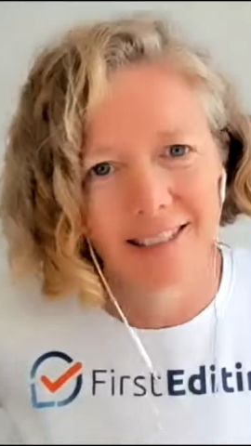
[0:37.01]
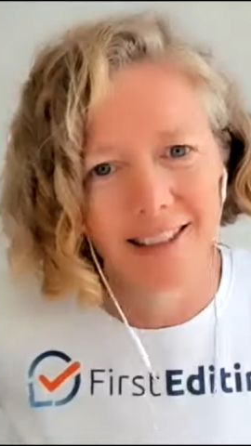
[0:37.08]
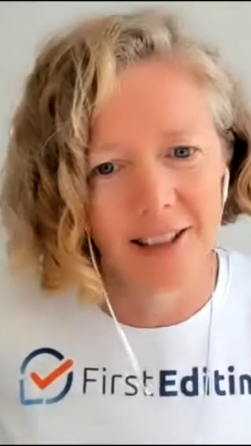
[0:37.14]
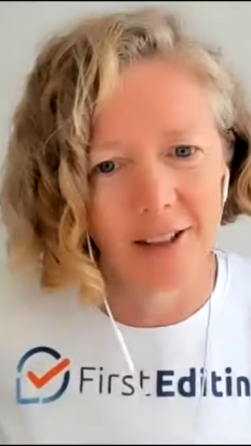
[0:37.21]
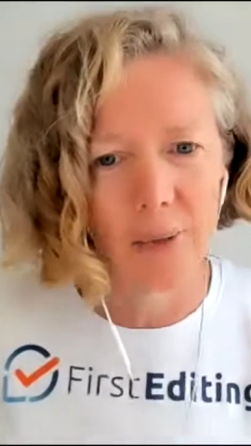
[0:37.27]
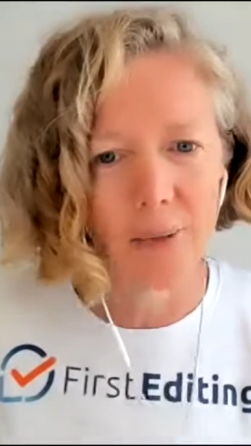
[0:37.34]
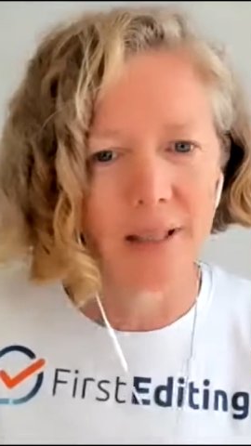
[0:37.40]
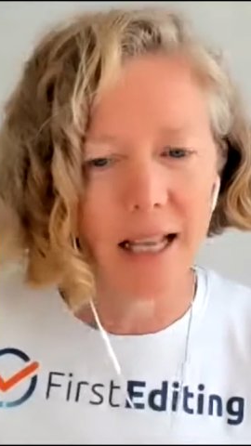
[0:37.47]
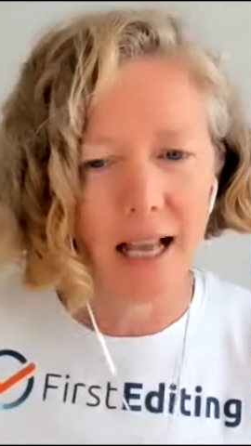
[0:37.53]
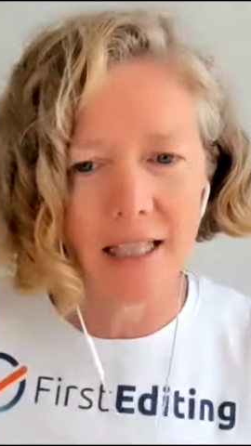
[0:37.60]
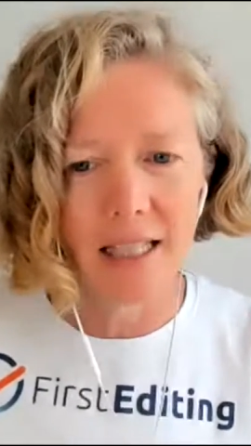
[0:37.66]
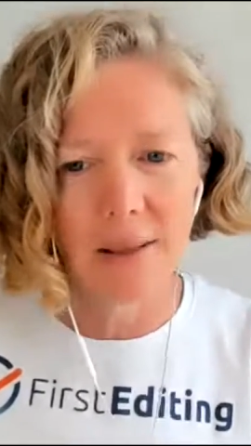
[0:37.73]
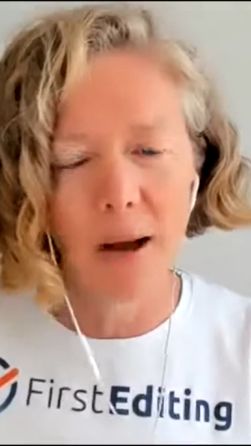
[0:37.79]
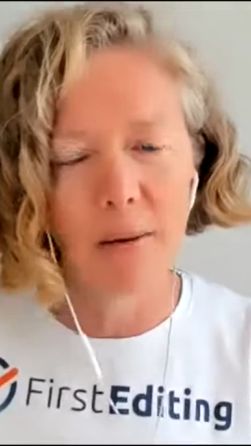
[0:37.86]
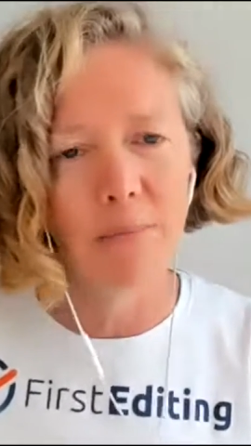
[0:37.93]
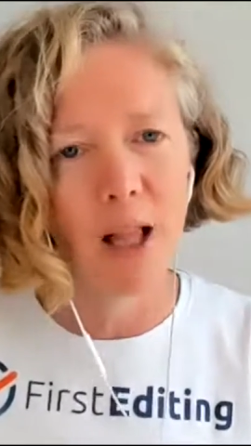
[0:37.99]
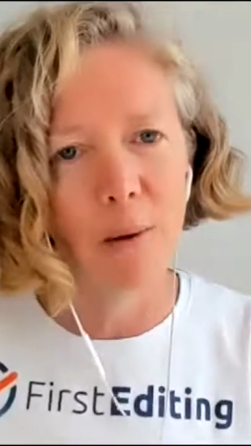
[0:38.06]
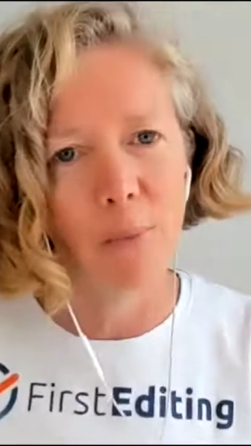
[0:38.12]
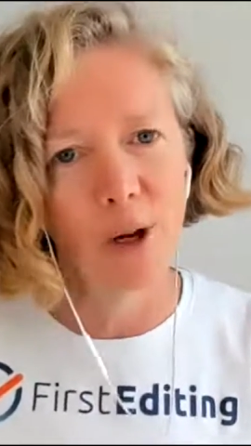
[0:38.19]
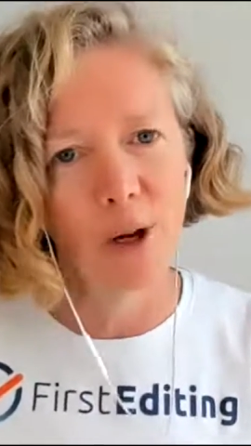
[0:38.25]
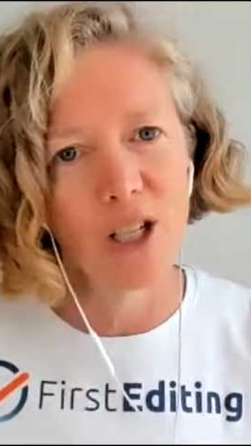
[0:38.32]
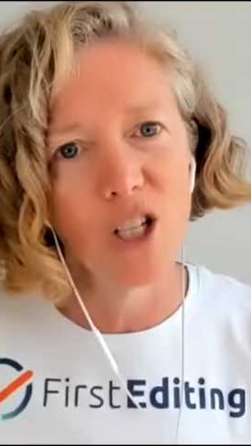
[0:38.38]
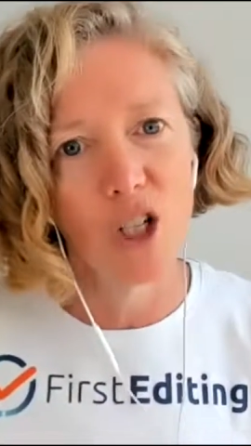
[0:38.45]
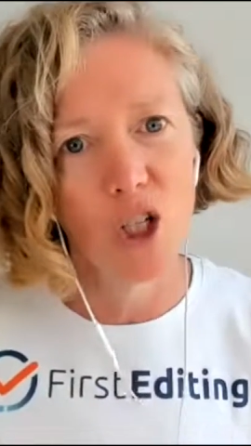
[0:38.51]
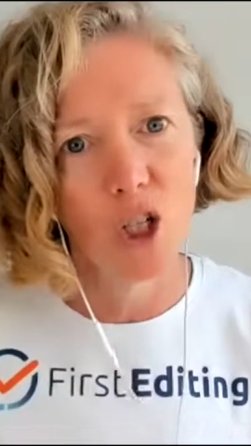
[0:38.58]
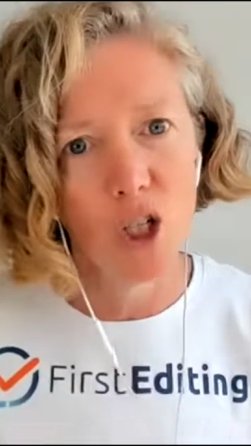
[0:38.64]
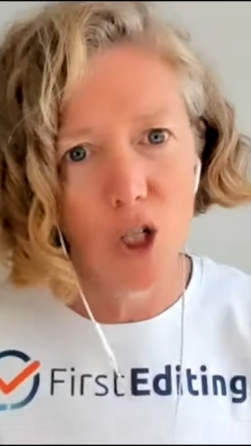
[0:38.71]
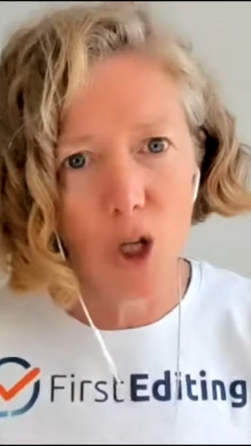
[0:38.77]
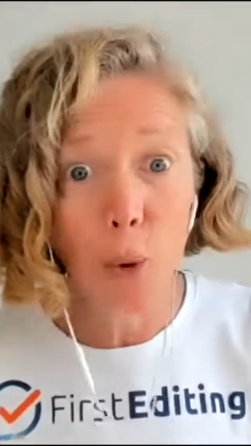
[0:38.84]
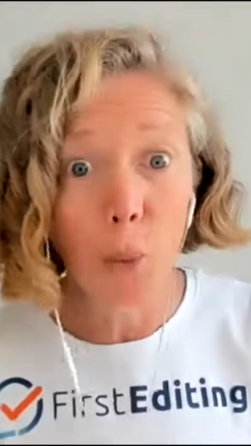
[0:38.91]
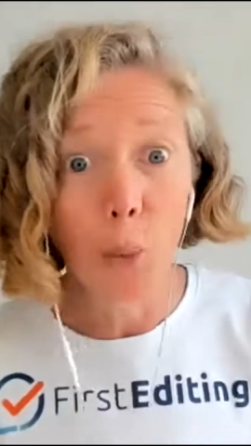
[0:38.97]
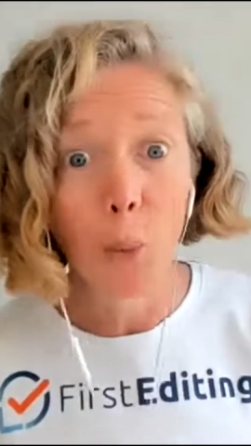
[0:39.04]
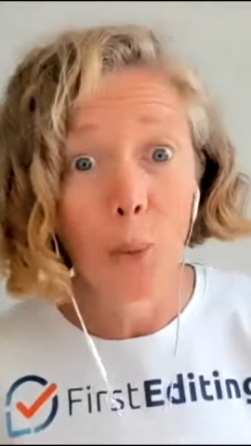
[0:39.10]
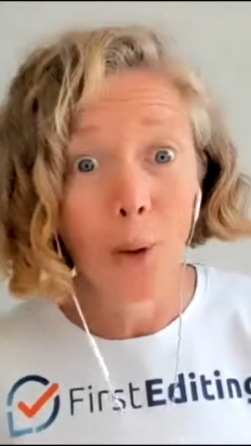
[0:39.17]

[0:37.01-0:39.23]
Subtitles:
So tell us about plot point 2.